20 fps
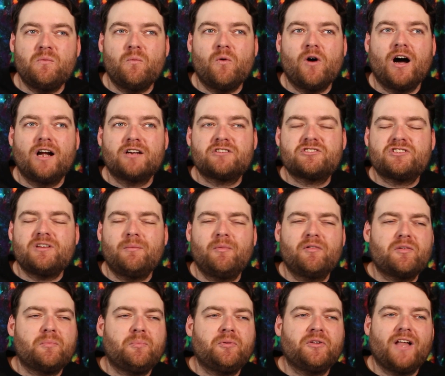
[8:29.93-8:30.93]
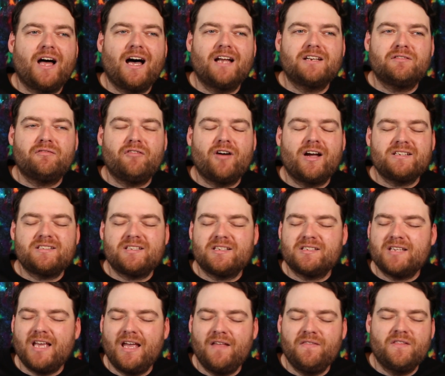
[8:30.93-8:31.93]
watch. Some of the plot
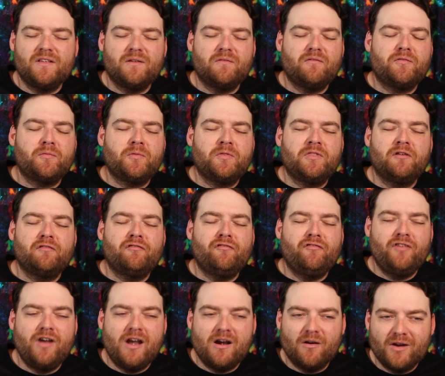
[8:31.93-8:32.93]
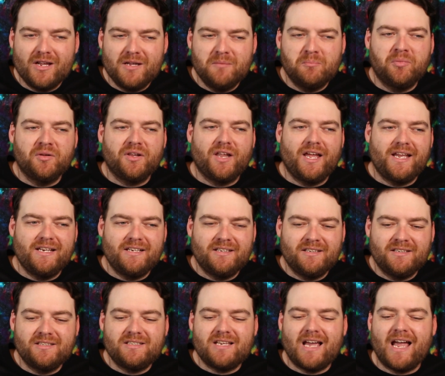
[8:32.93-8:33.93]
devices and the very
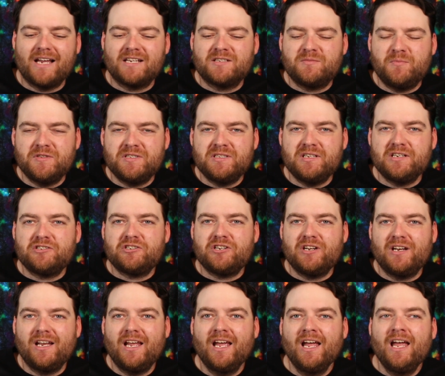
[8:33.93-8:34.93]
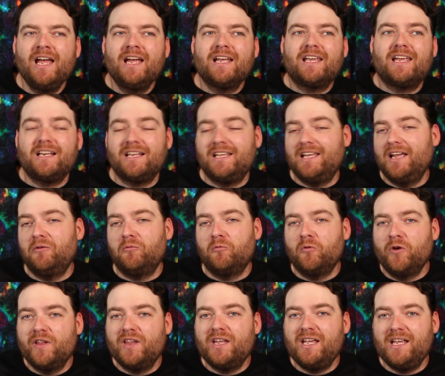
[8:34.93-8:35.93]
blatant exposition can get
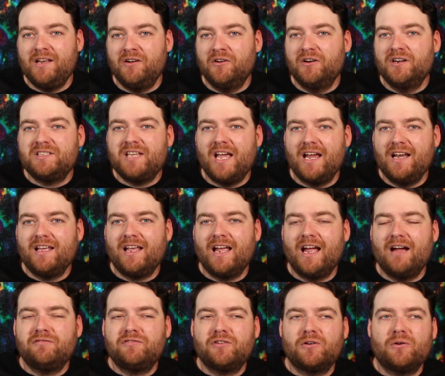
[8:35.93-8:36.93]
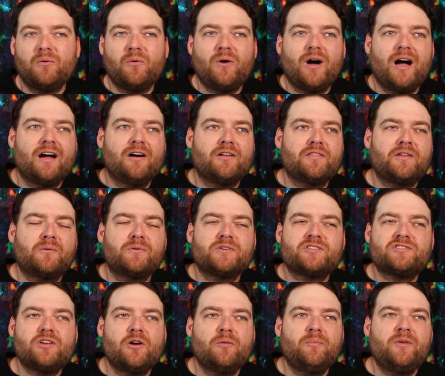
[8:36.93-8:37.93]
really irritating after a while. There were
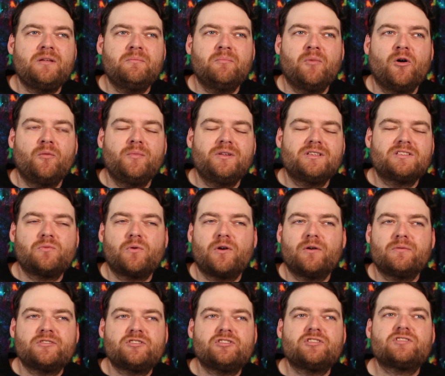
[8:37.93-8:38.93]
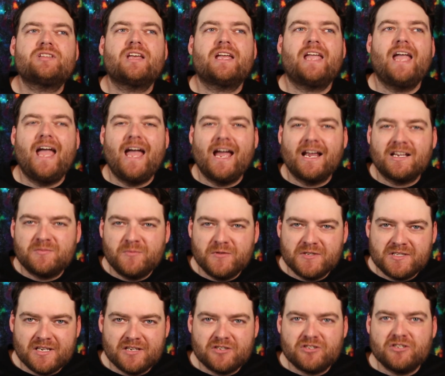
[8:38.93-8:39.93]
so many moments where it was just like
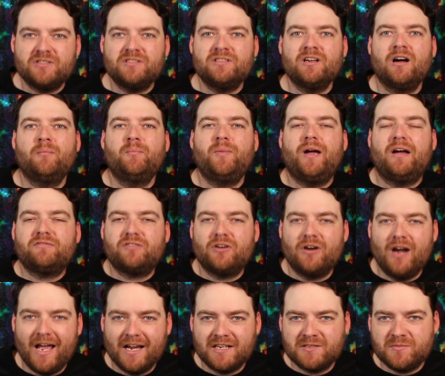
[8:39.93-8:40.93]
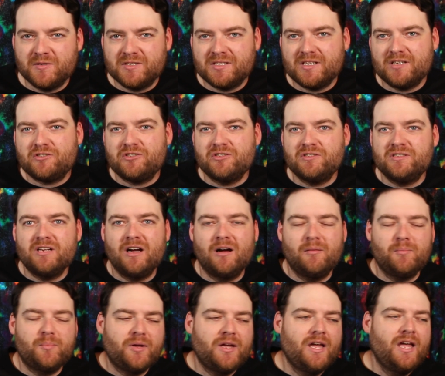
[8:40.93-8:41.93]
exposition dump after exposition
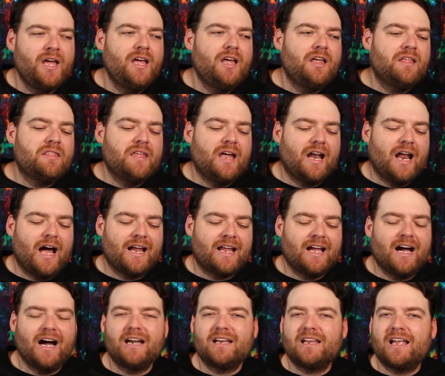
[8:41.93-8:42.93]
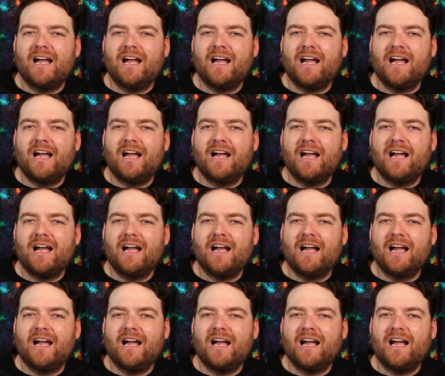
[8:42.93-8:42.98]
dump that I got